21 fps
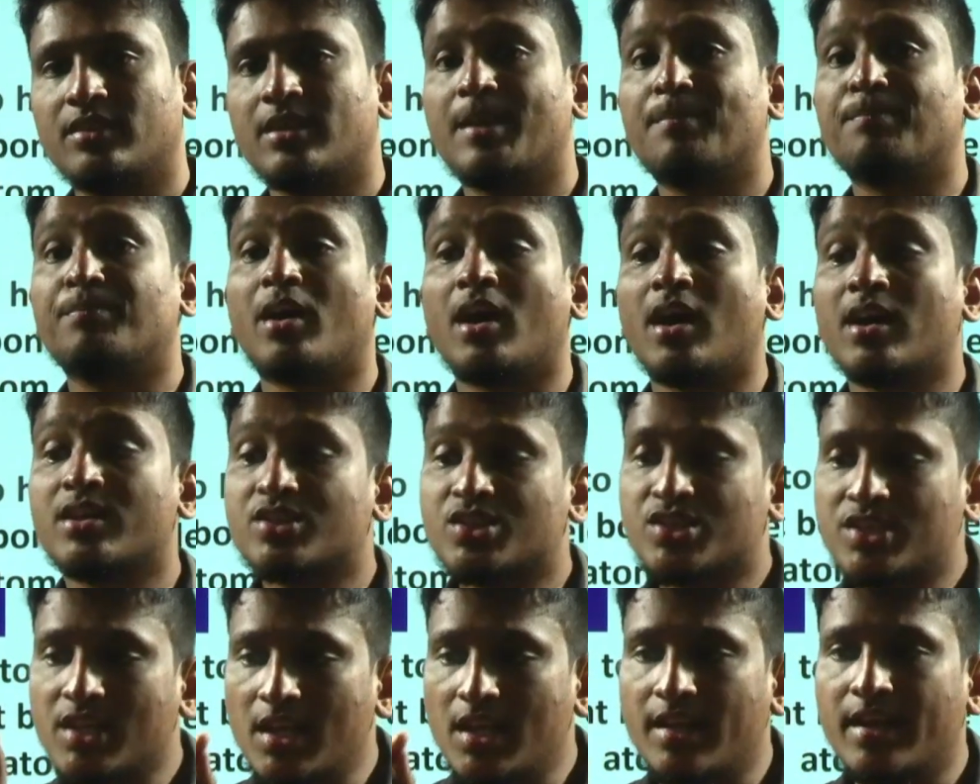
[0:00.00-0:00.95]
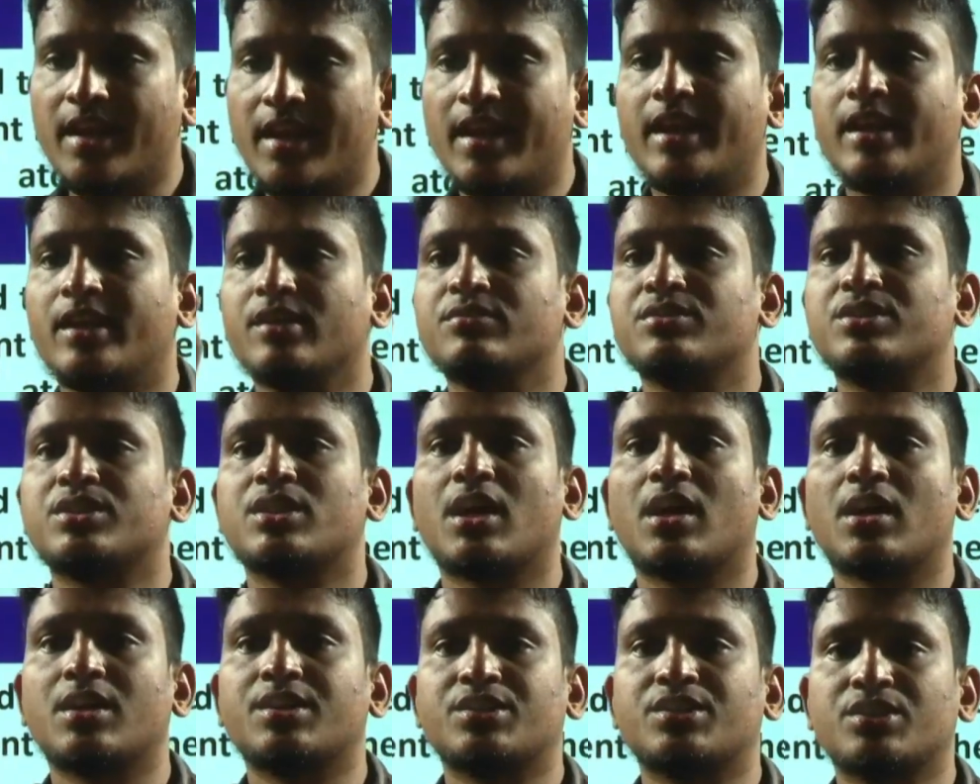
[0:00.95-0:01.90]
A partial negative
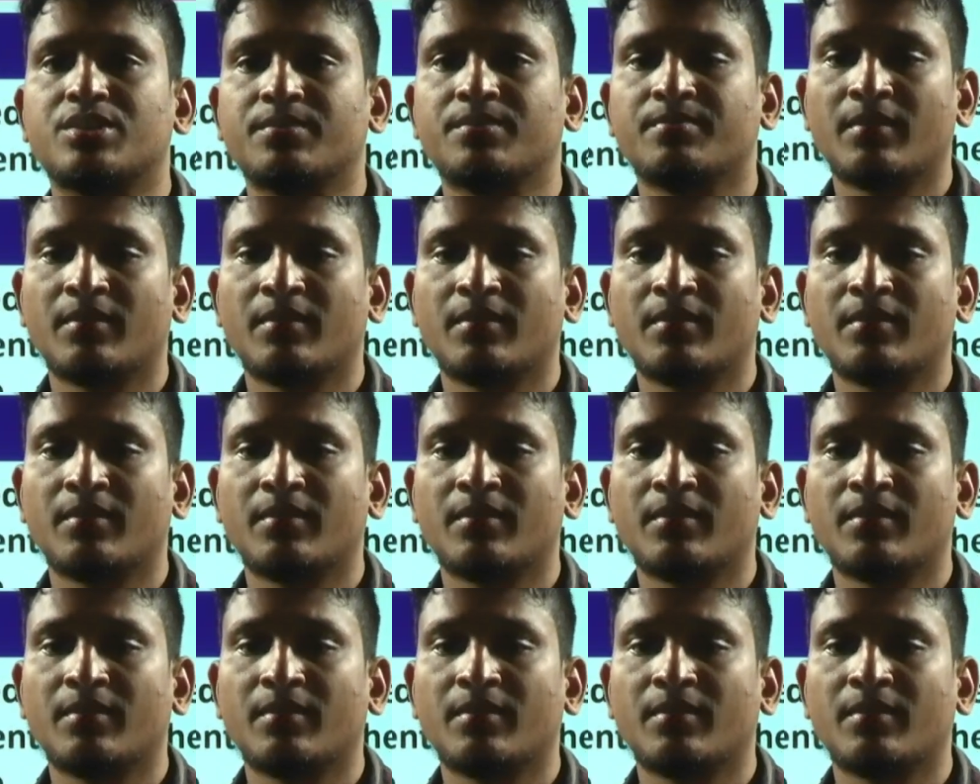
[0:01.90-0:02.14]
charge.